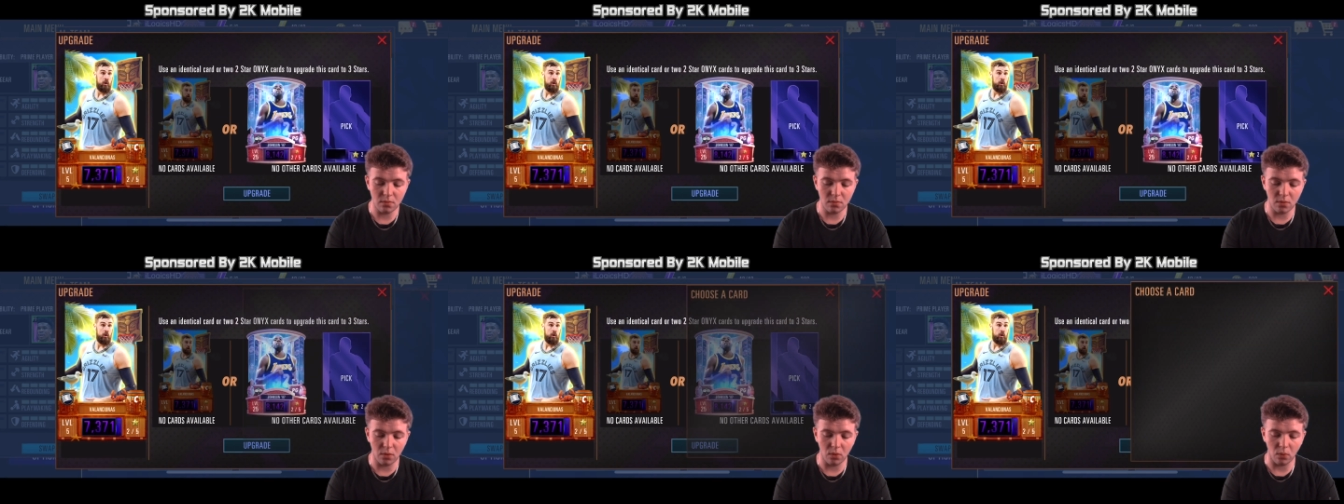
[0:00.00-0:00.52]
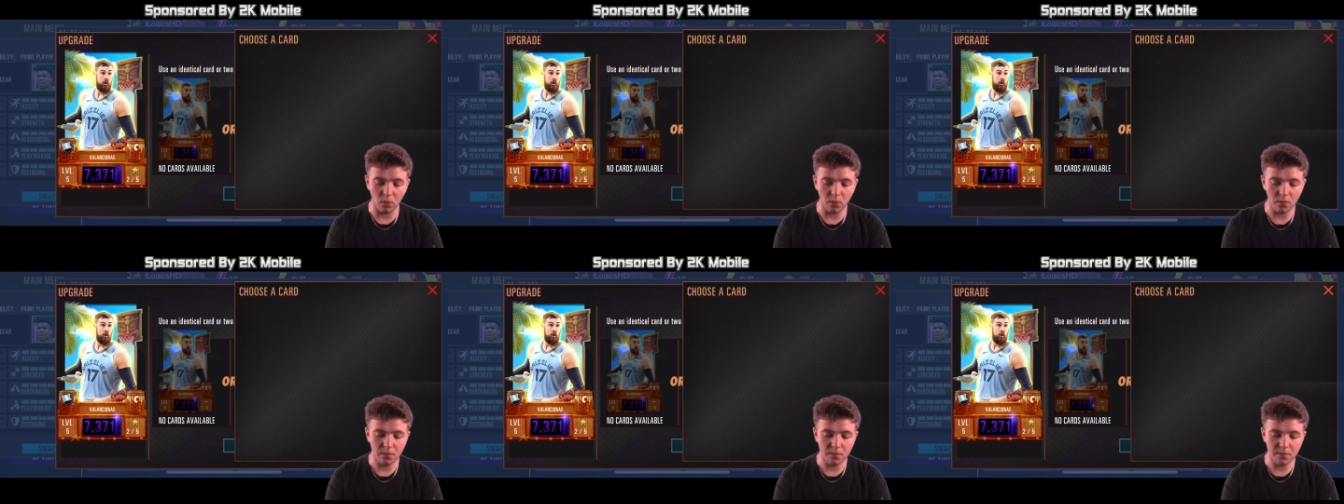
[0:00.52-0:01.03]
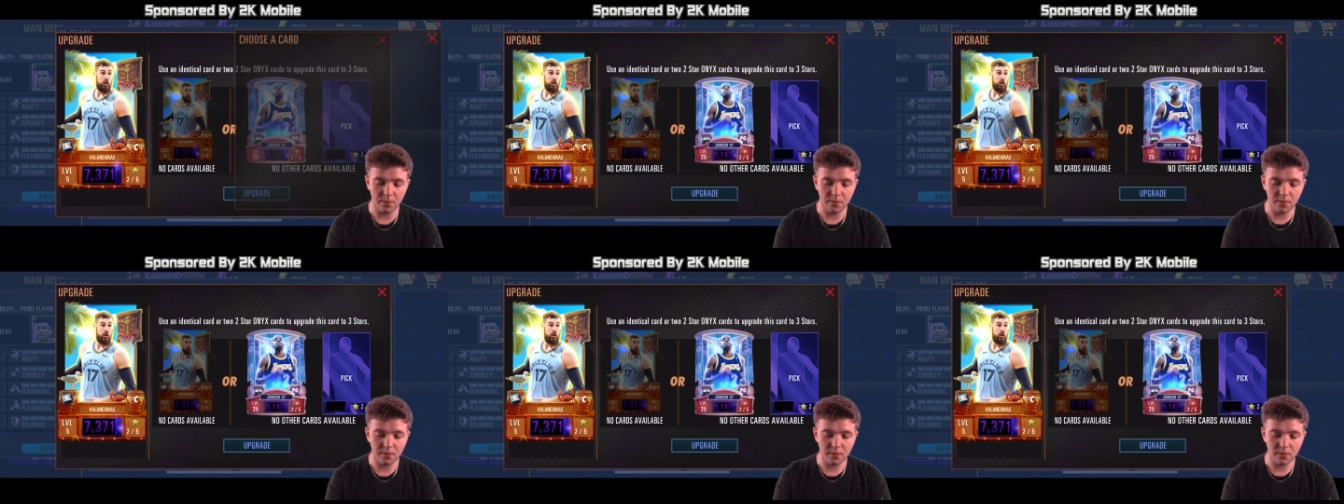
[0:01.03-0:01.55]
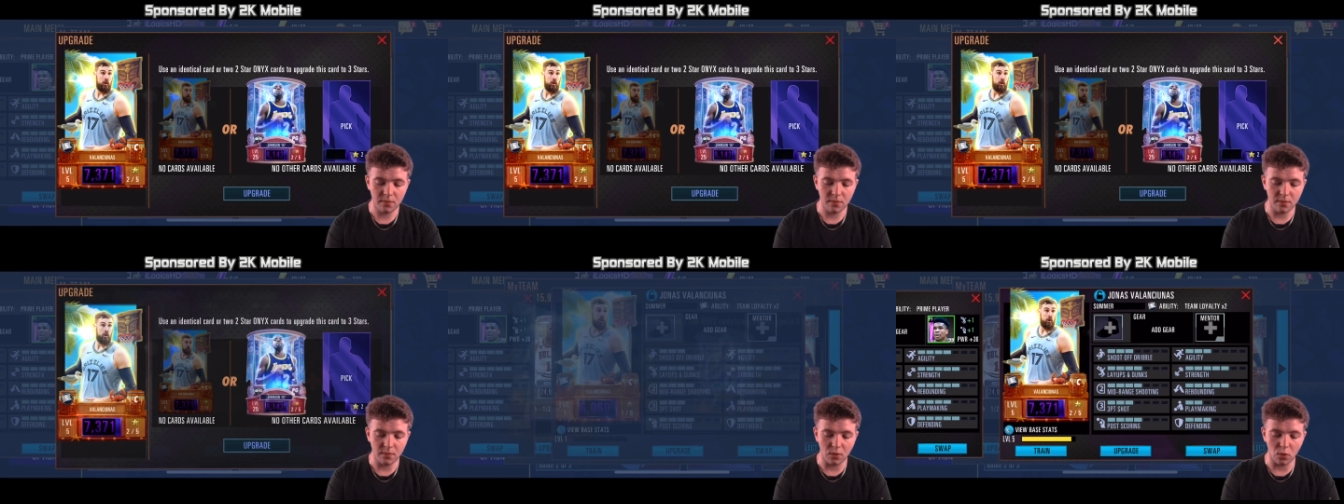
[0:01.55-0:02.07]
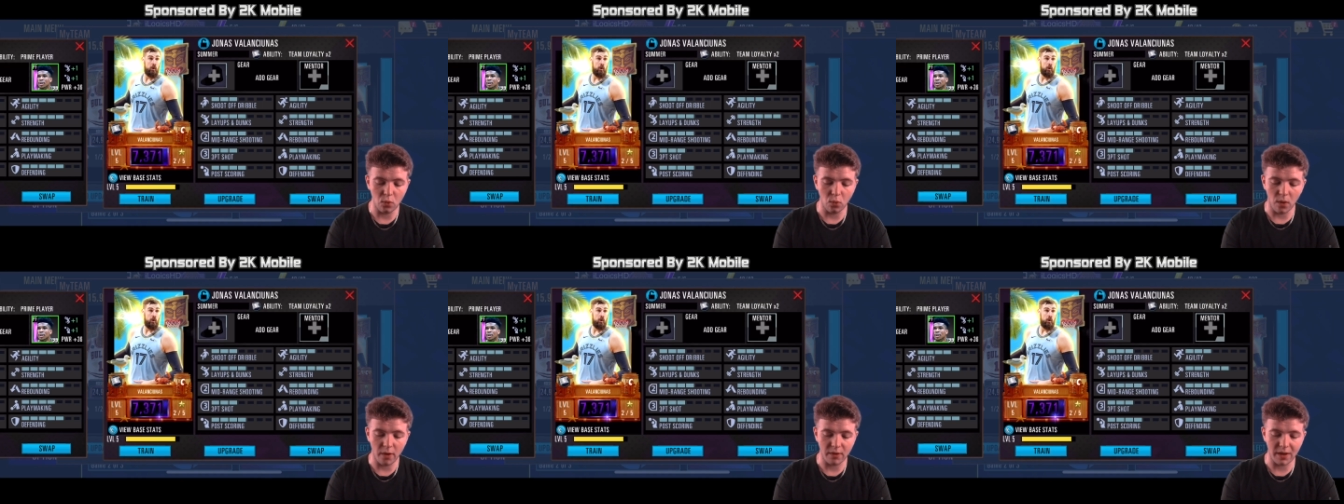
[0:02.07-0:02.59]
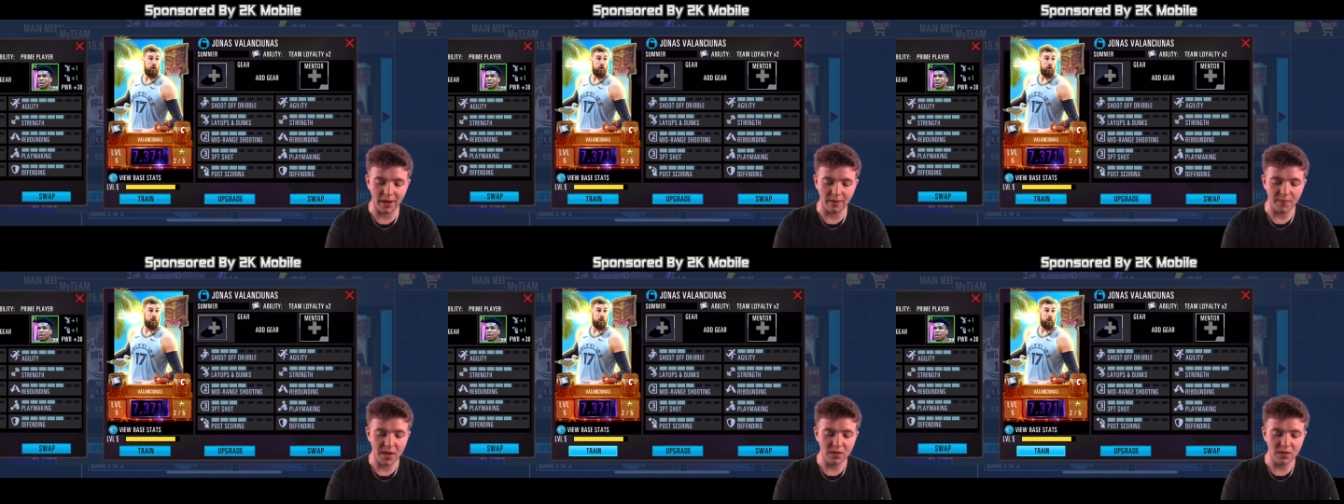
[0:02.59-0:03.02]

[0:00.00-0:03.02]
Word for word: Oh. Oh, okay.